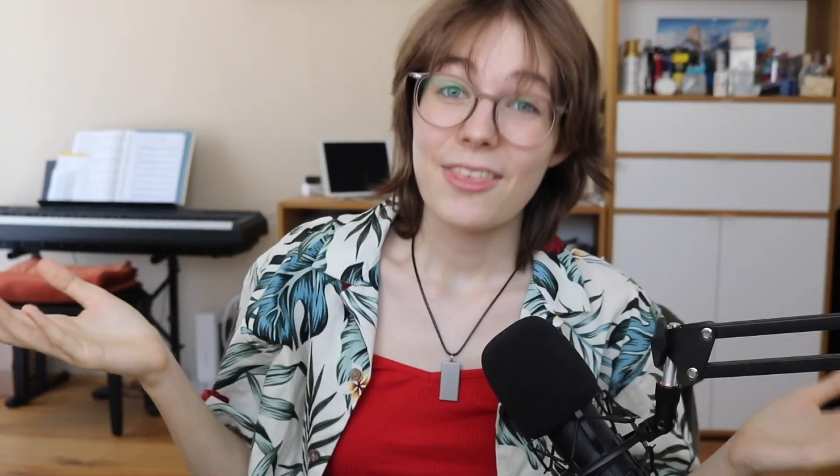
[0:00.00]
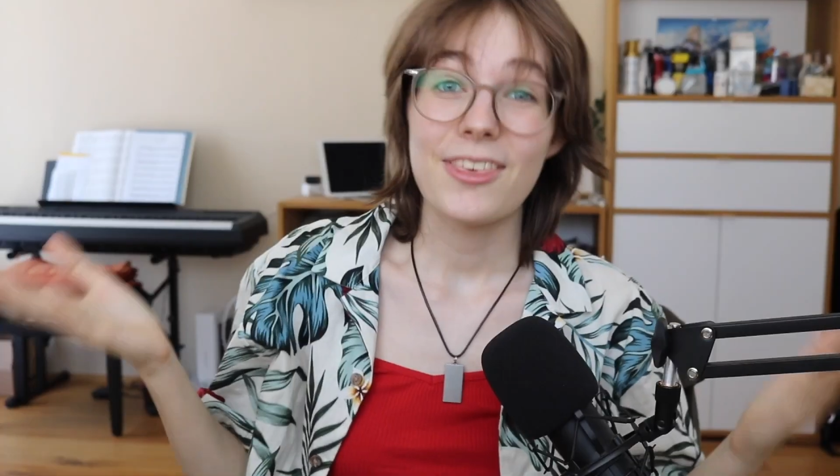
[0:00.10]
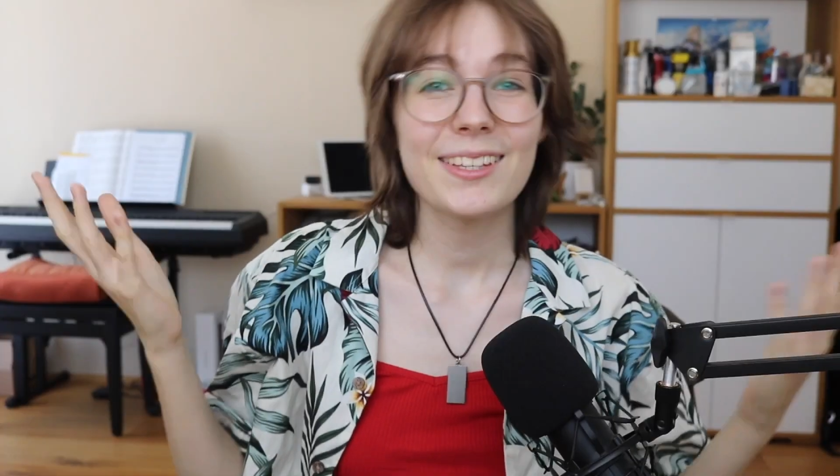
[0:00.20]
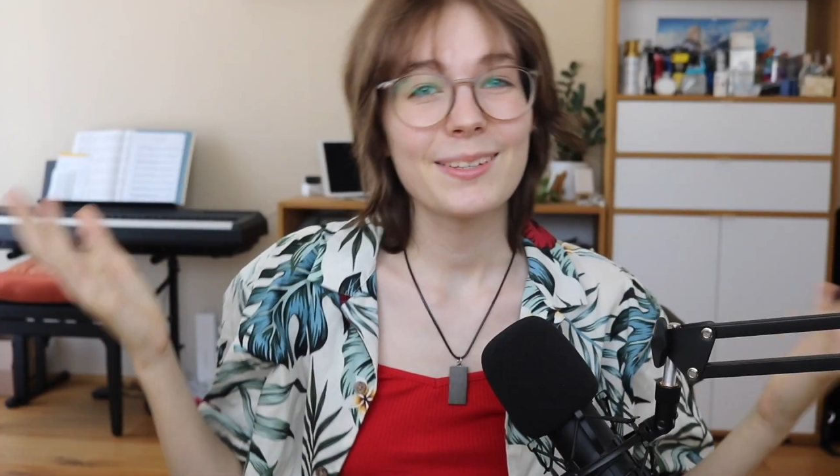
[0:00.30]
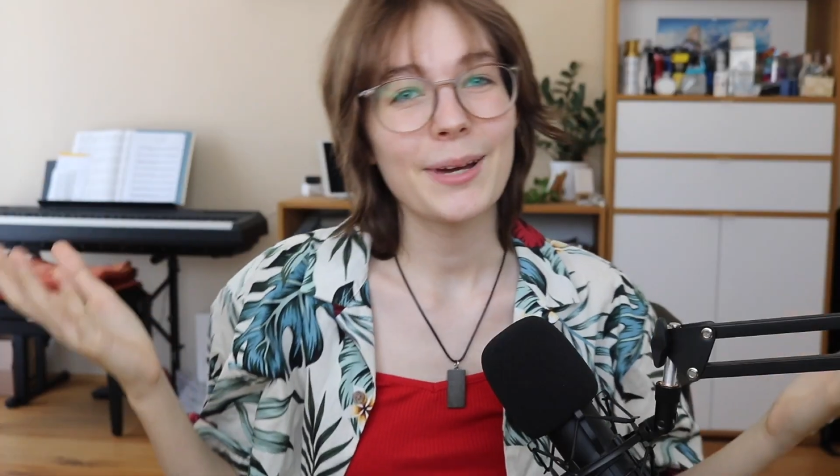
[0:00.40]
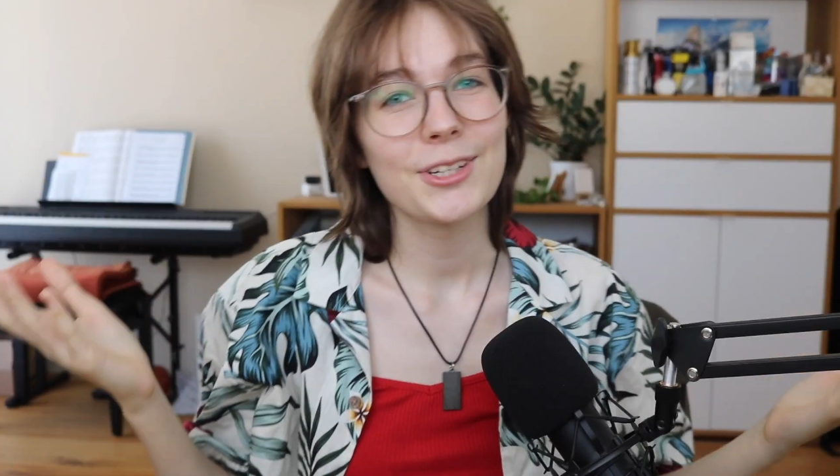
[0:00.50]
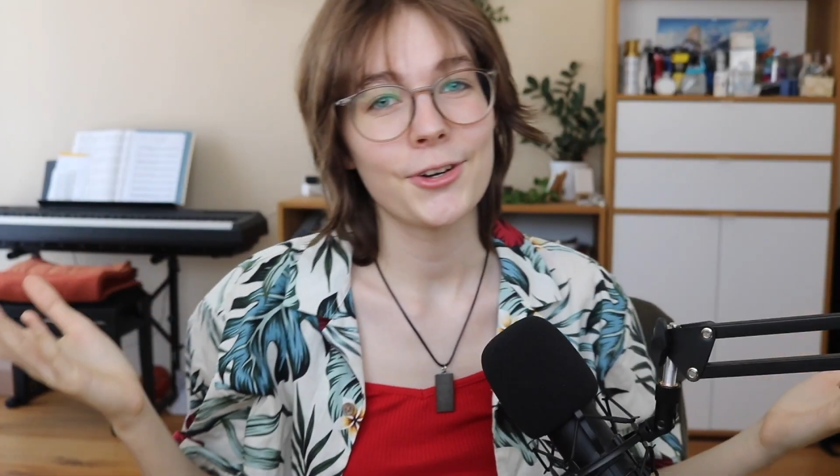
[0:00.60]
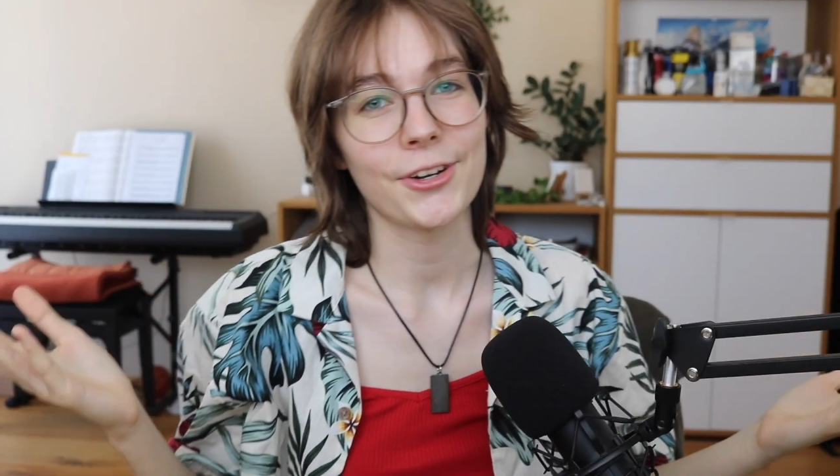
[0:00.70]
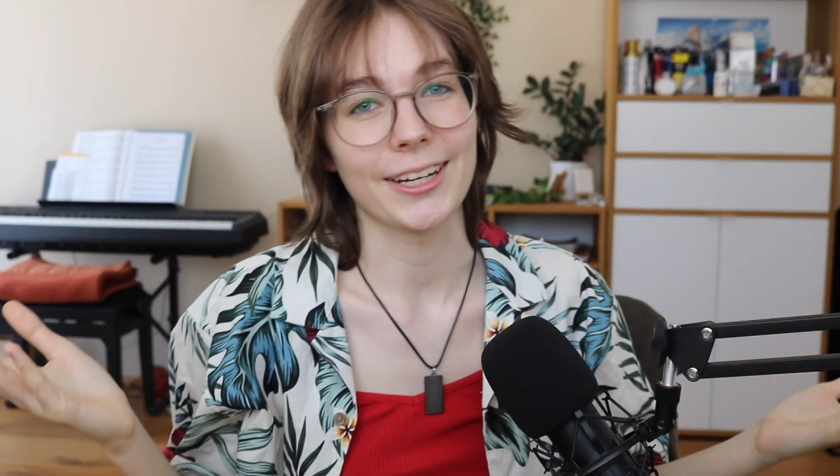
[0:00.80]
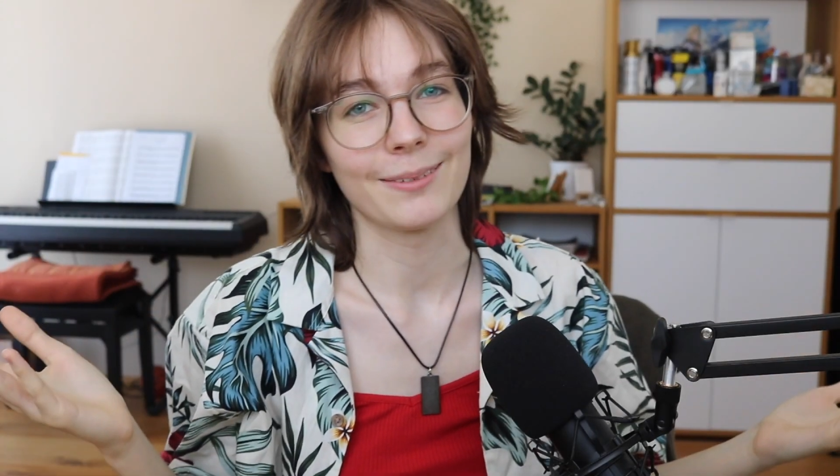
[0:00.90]
this is my
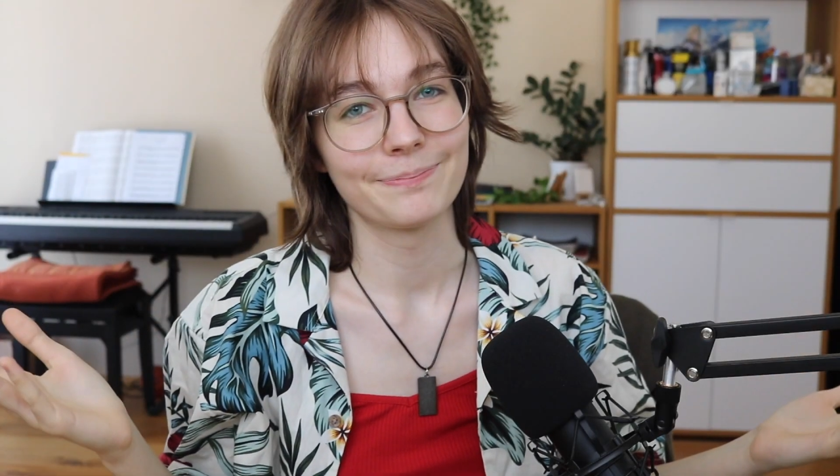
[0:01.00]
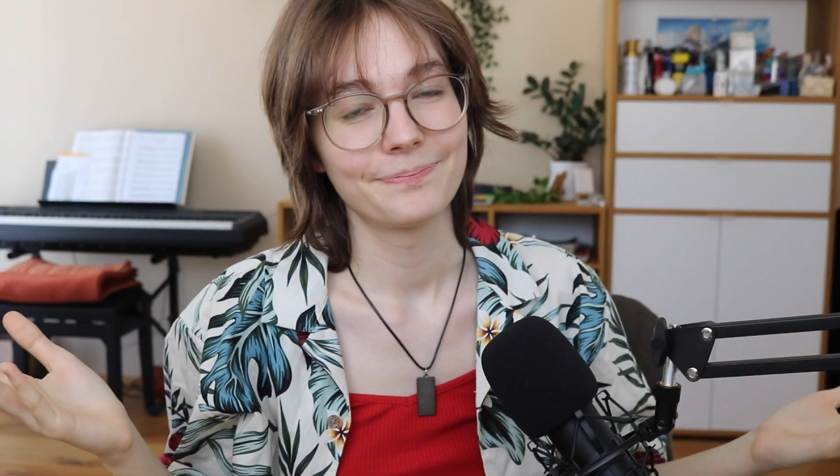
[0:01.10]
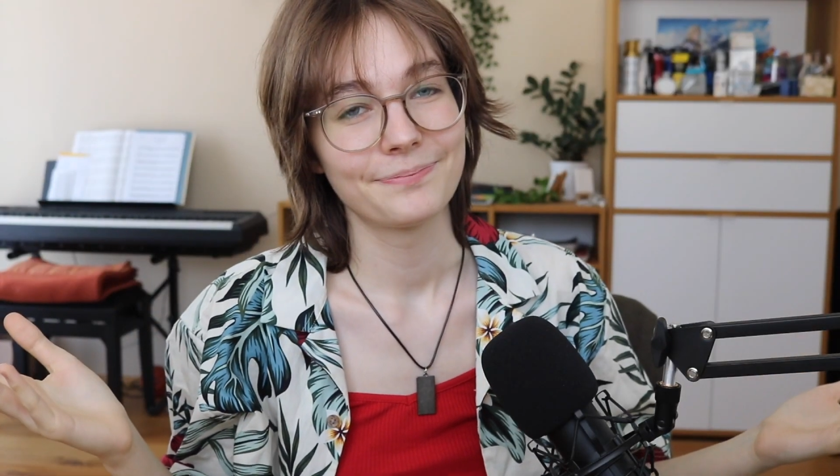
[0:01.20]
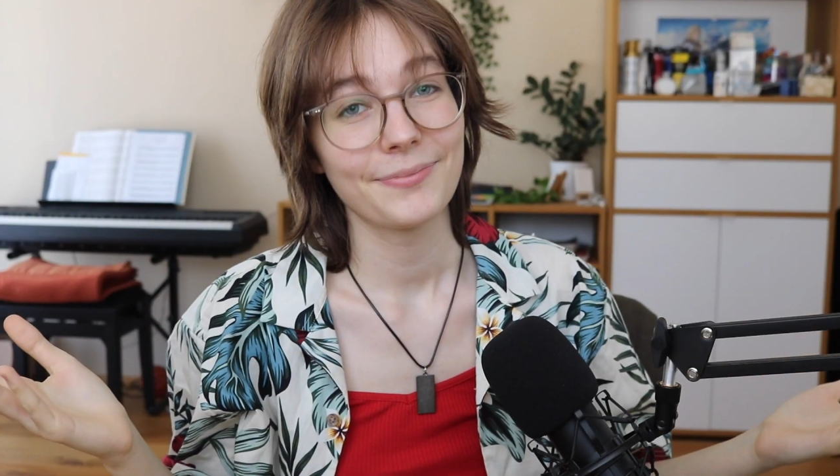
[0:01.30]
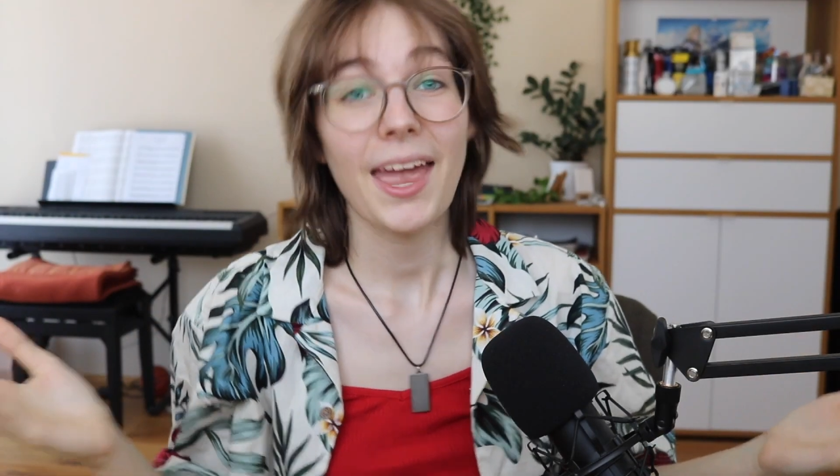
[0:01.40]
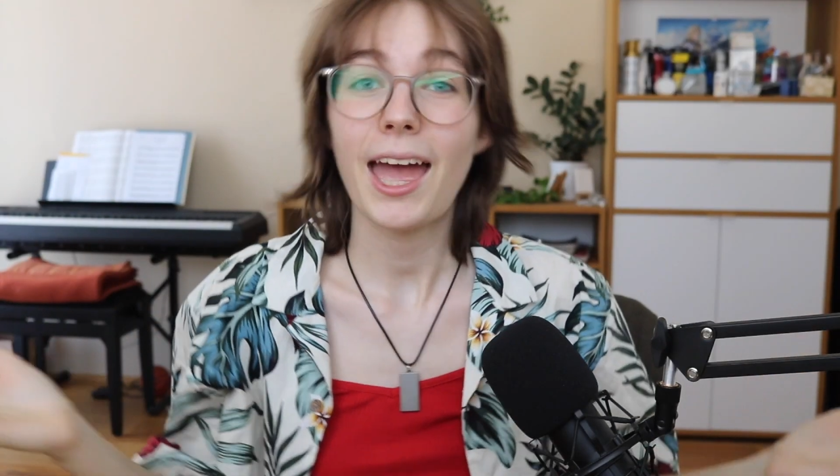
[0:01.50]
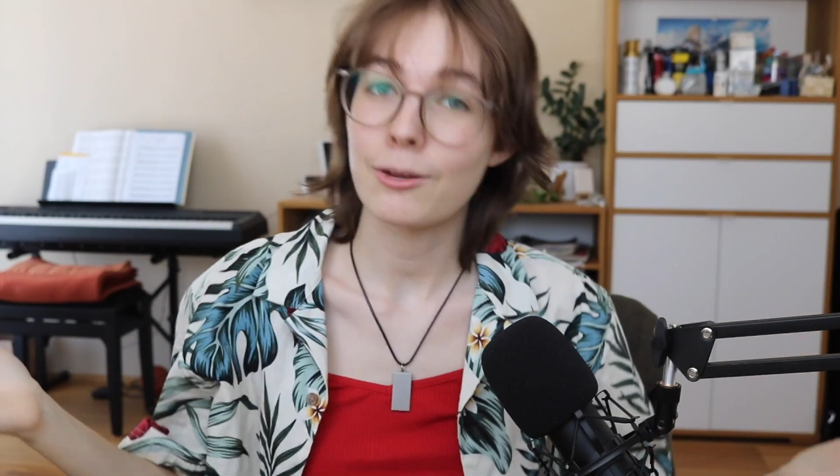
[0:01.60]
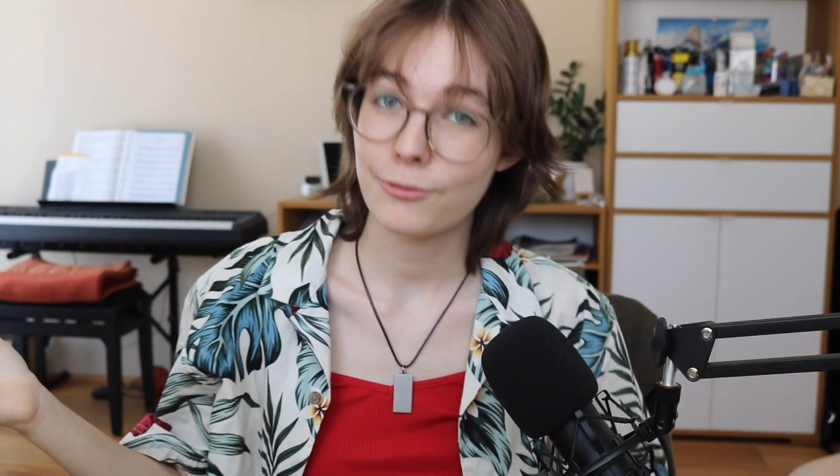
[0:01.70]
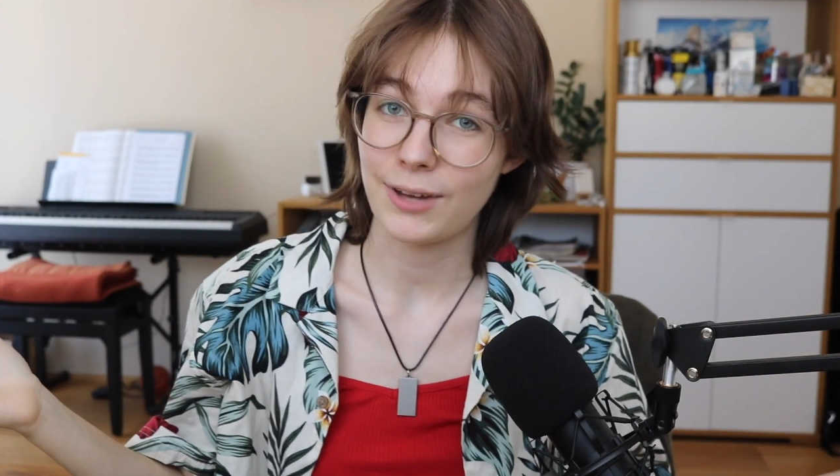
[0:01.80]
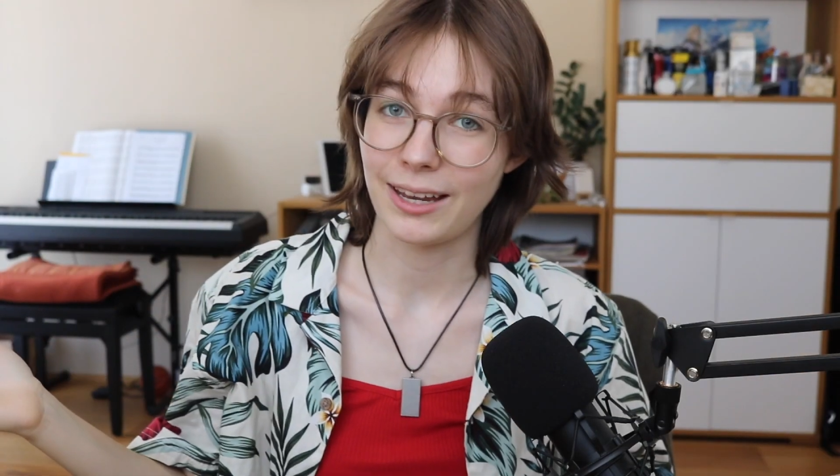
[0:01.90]
journey.
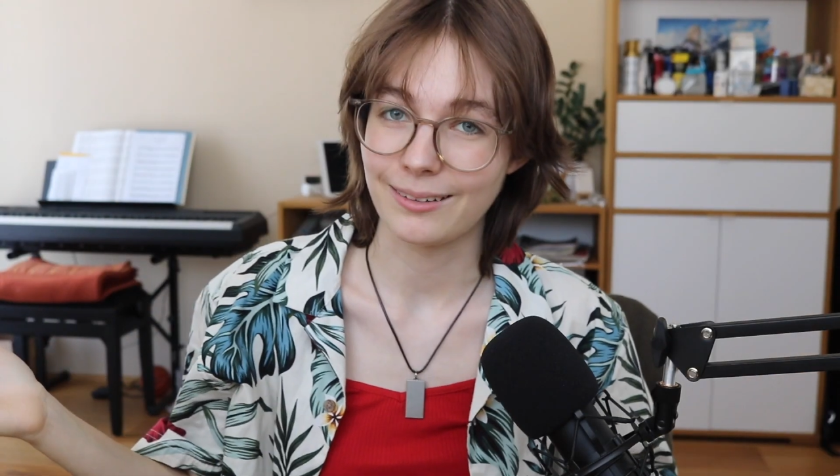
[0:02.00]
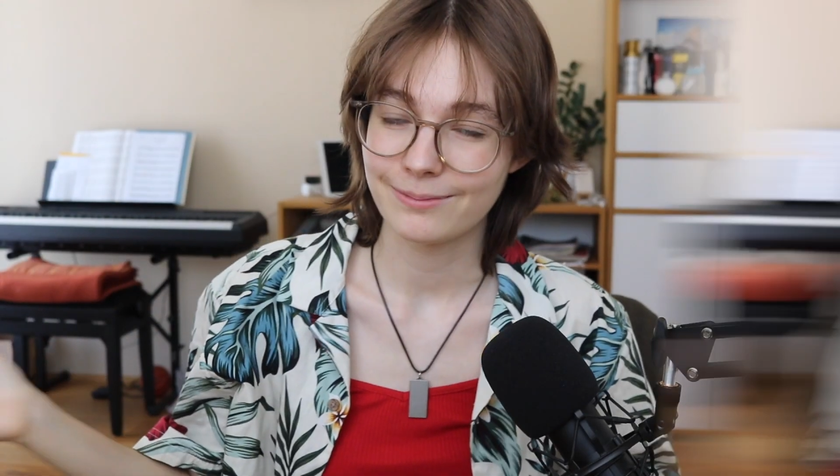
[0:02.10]
Have fun.